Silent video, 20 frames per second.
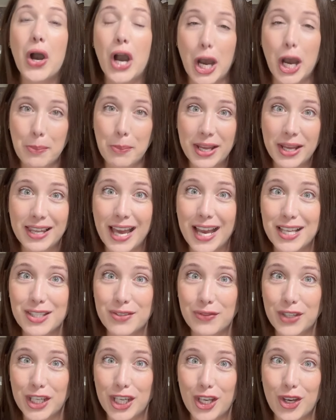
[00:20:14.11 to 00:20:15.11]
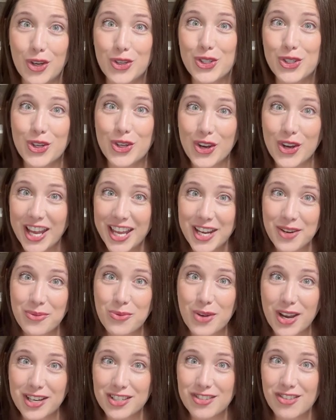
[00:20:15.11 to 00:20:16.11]
on my last video. So go ahead
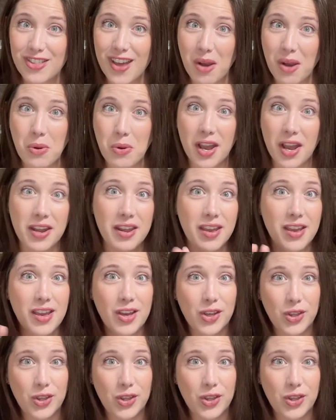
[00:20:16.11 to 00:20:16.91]
and watch that one.